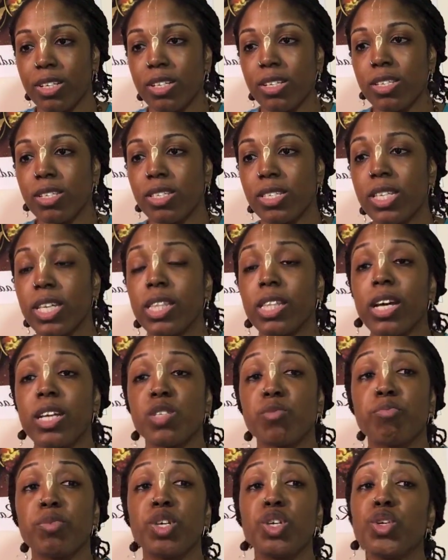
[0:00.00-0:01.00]
Sita's
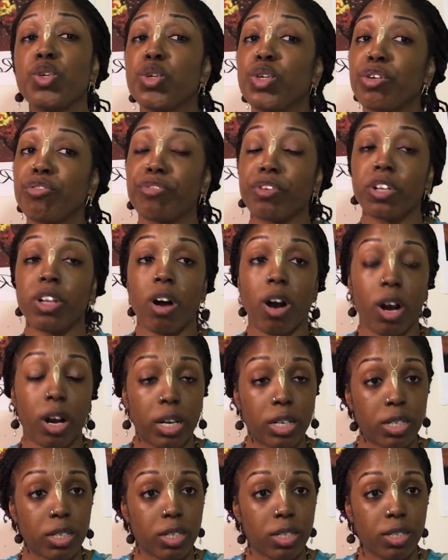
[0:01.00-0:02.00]
beautiful
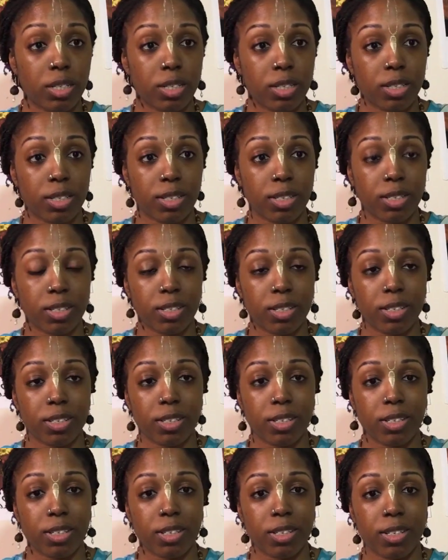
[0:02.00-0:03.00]
heart
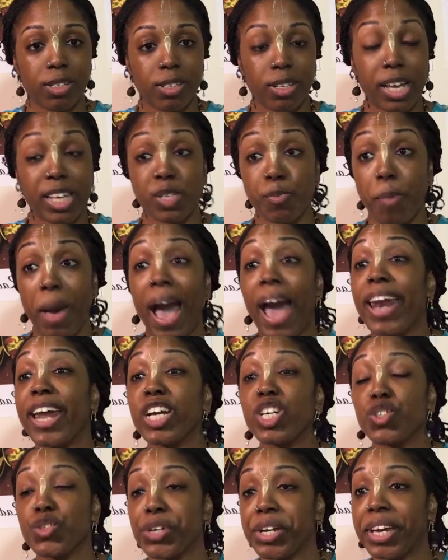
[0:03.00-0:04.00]
is
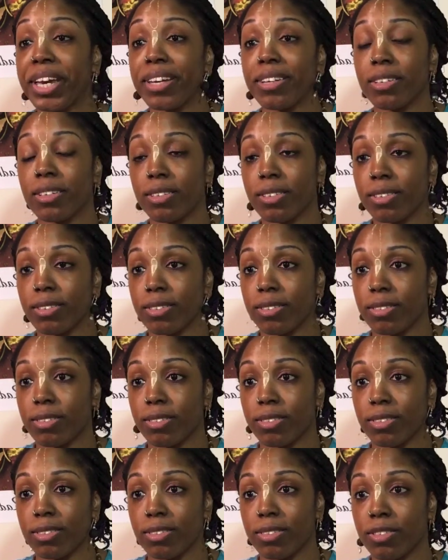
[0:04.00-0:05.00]
panic-stricken,
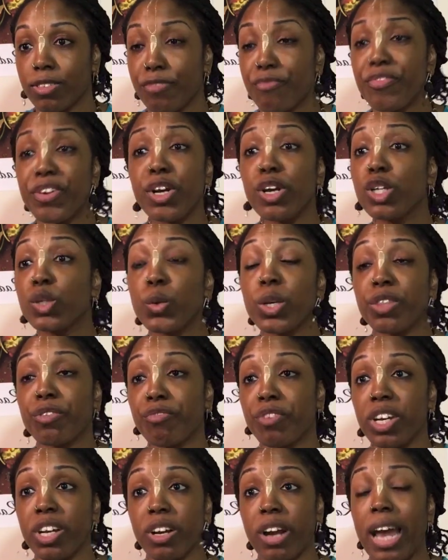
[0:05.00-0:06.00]
filled with
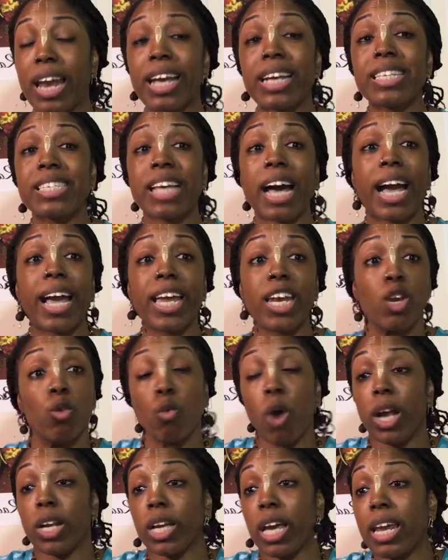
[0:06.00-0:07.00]
fear and anxiety.
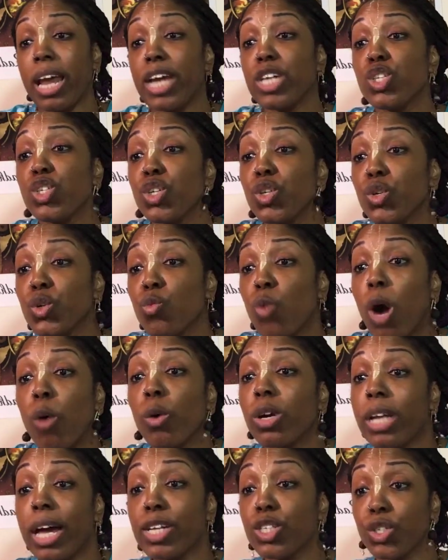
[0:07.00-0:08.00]
What can I do? What will
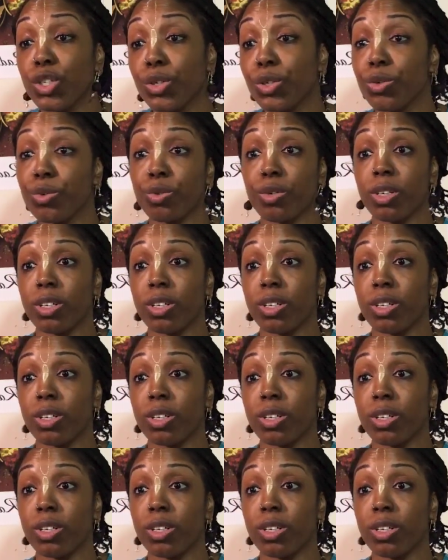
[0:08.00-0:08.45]
I do?